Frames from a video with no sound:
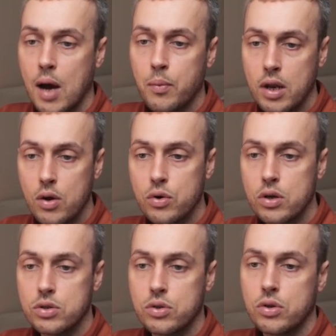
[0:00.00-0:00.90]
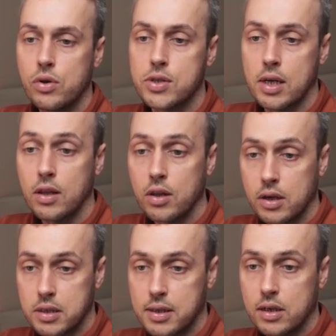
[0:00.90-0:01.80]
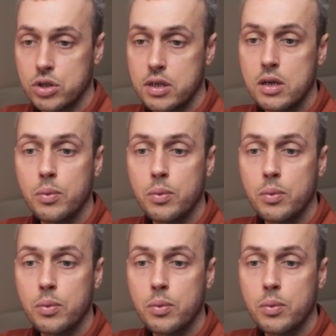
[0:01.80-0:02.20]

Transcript: And we're now going to use another assertion here.